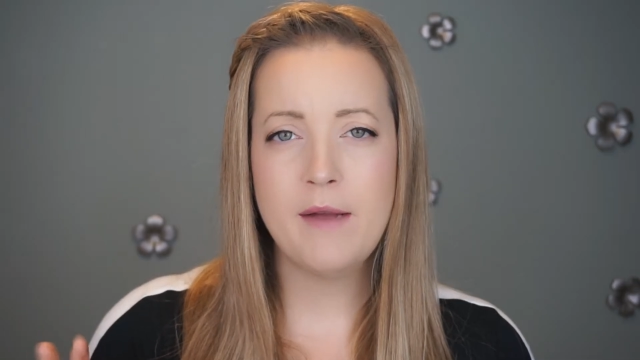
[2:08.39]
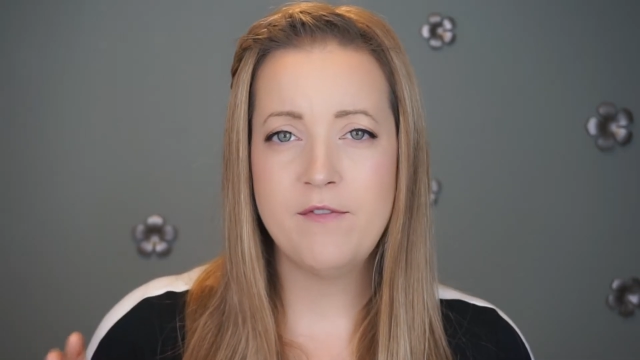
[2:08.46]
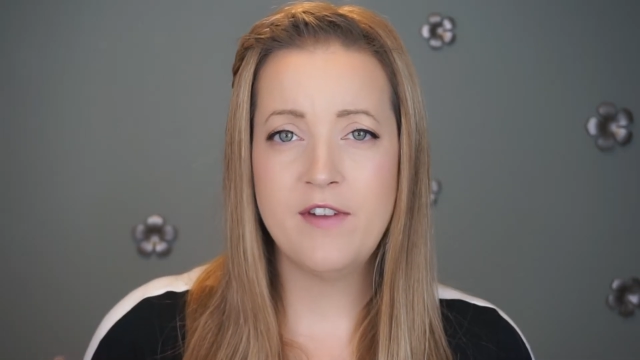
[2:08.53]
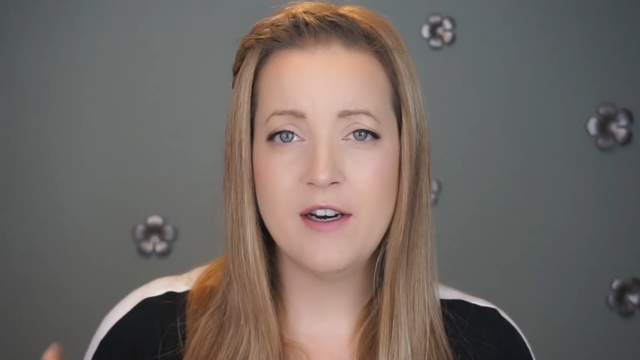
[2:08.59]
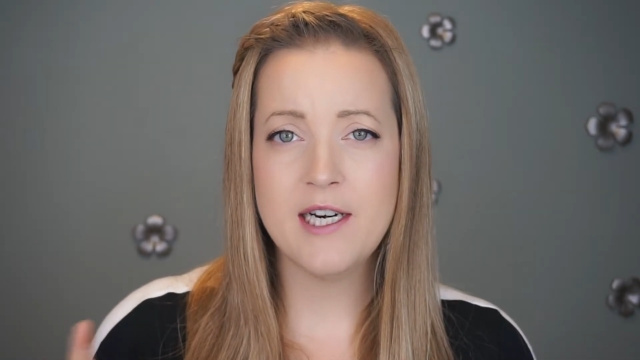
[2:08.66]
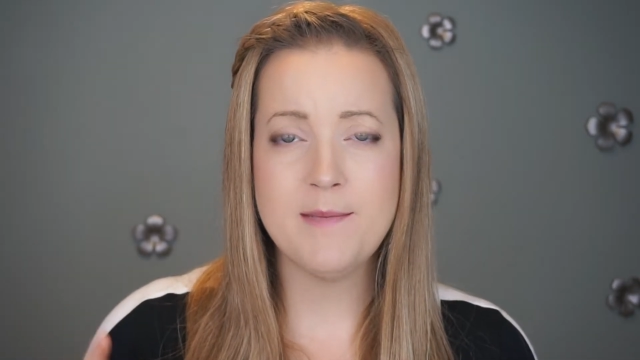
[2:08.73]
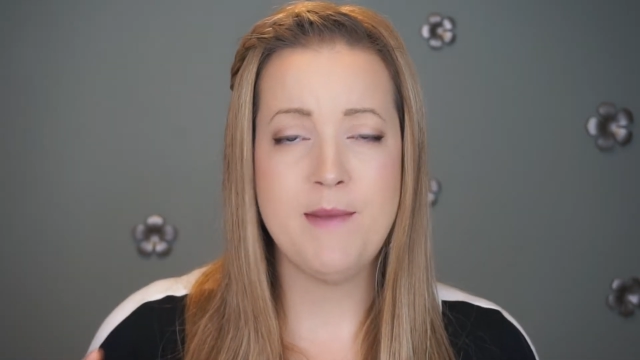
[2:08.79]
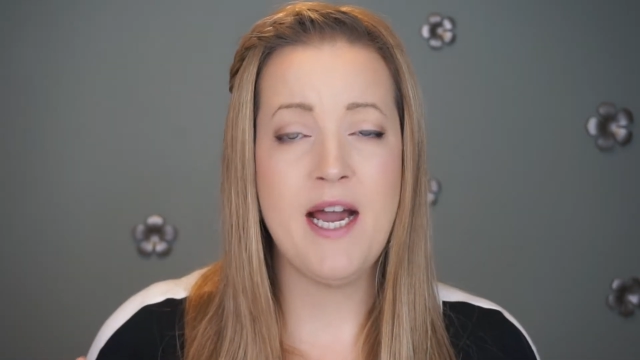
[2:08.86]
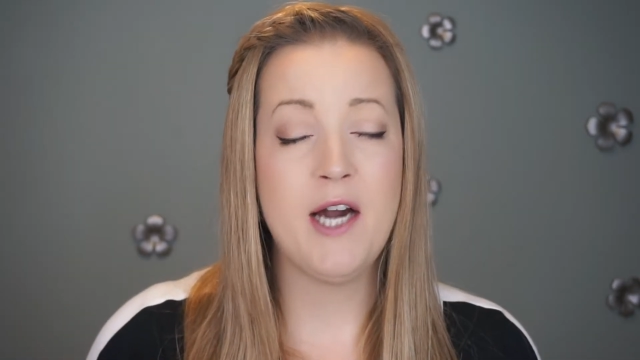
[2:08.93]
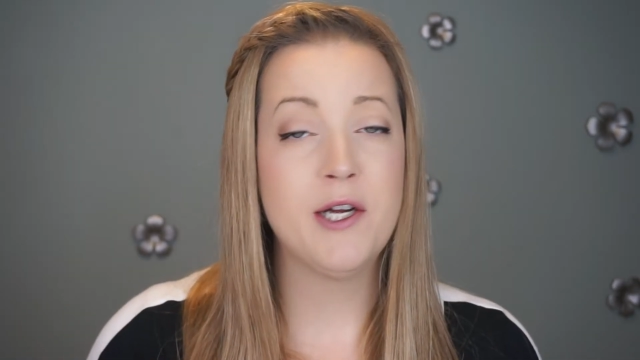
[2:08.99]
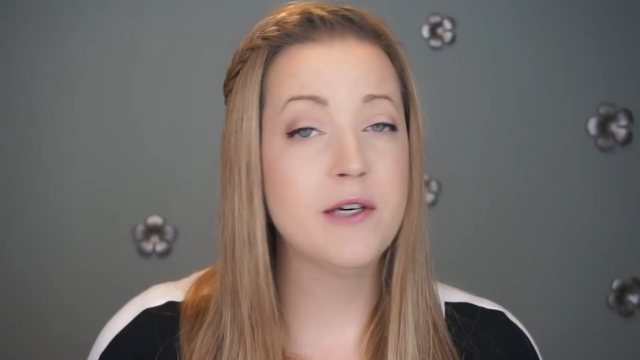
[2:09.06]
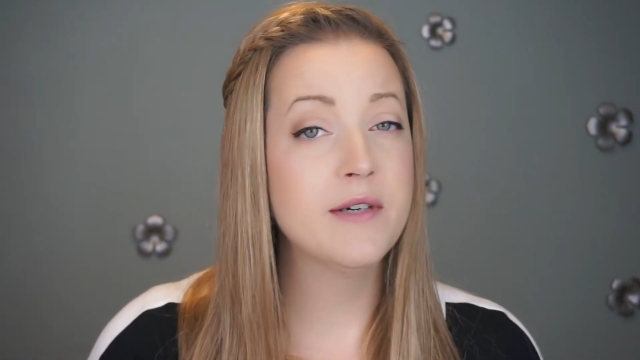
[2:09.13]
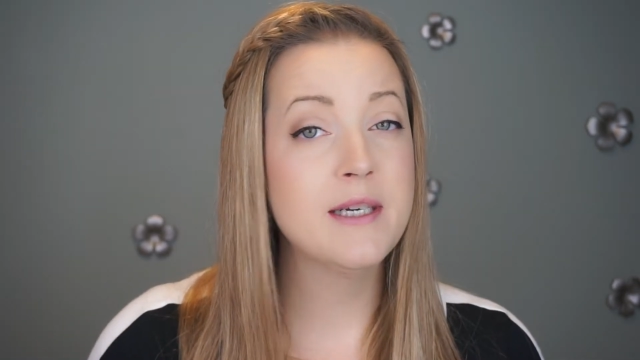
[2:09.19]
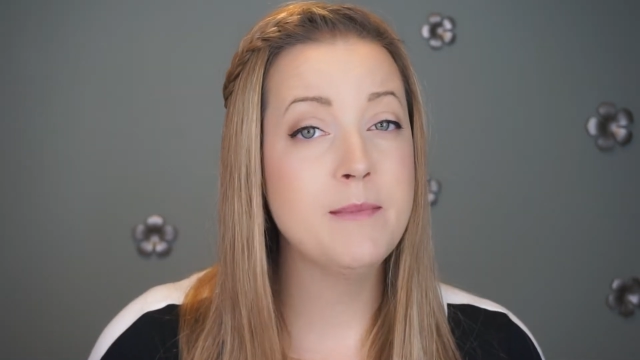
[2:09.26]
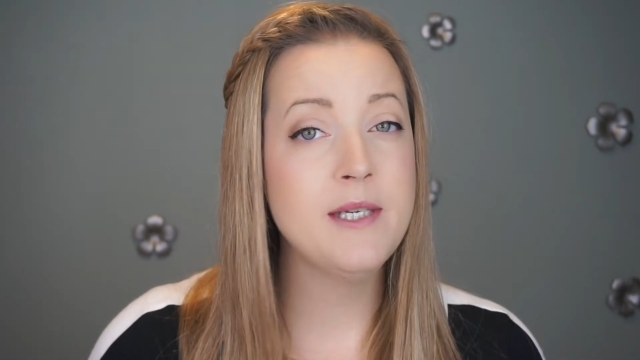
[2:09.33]
very
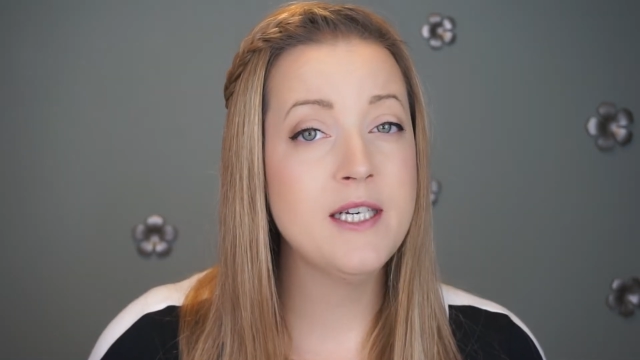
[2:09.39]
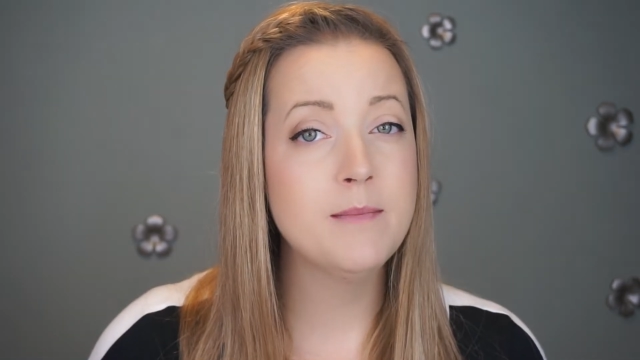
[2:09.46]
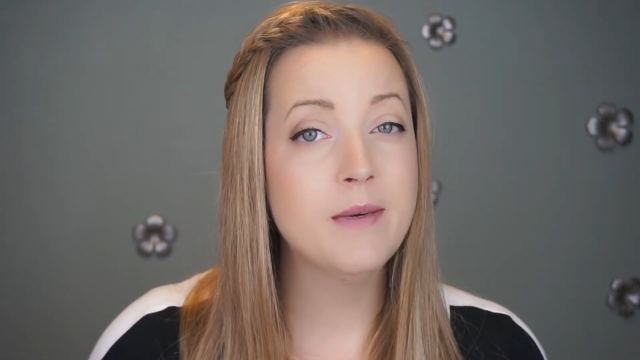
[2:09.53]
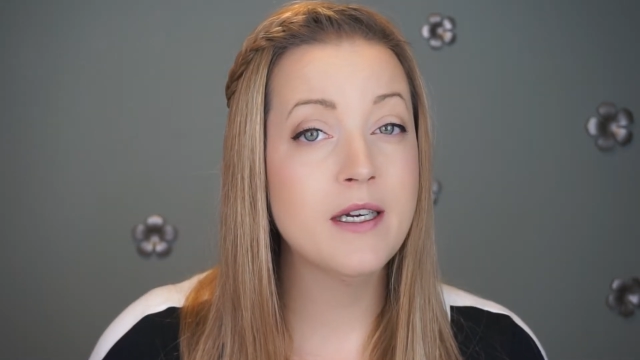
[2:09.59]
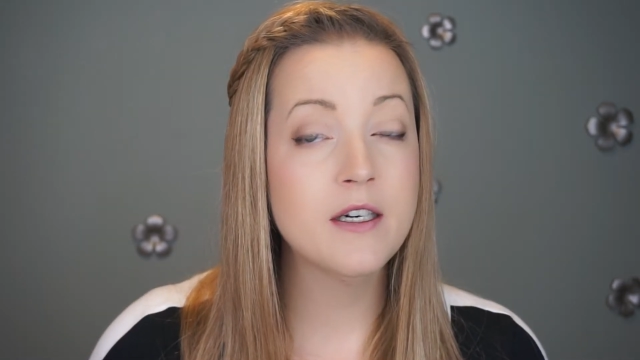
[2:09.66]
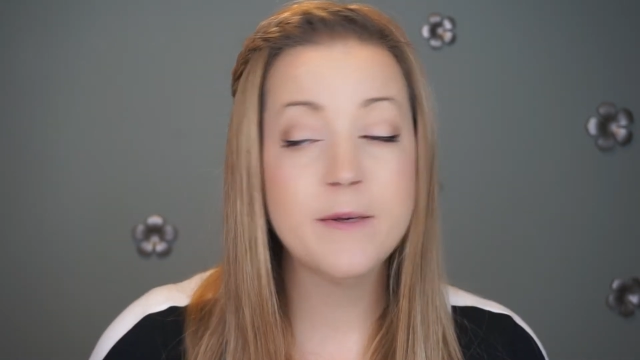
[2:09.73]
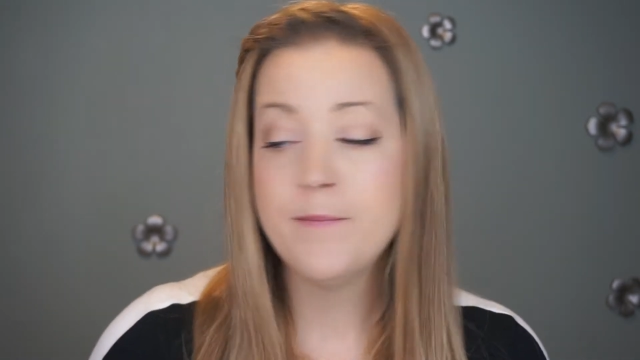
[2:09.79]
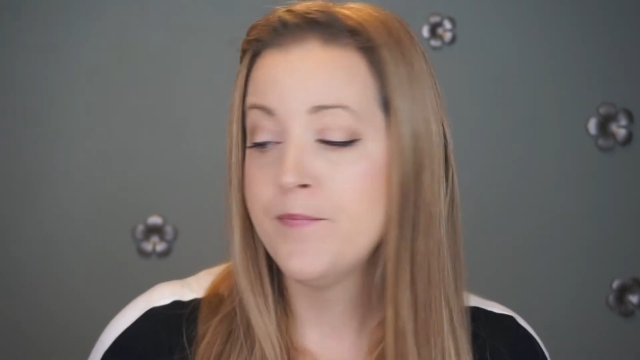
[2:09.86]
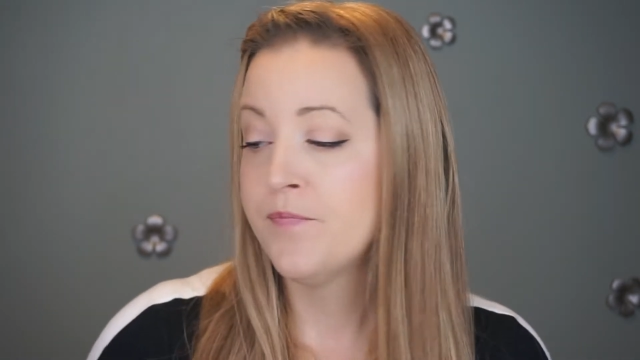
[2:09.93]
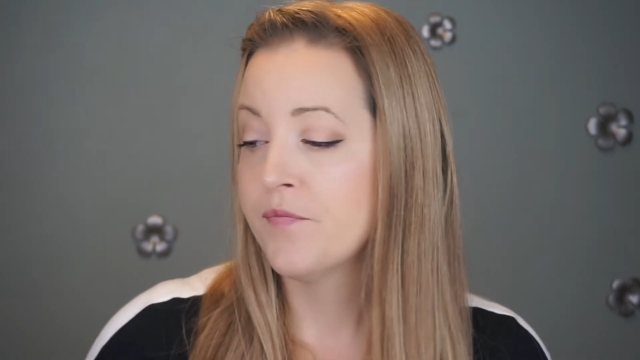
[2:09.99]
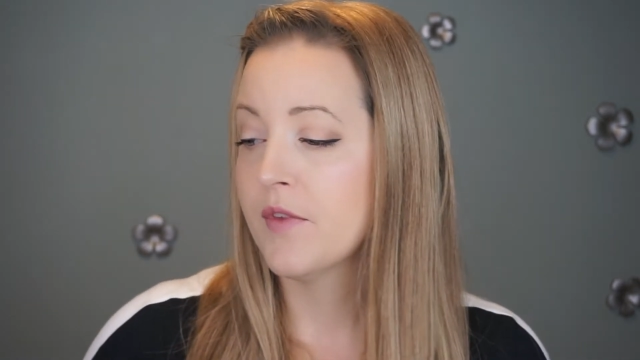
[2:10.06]
powdery peanut butter.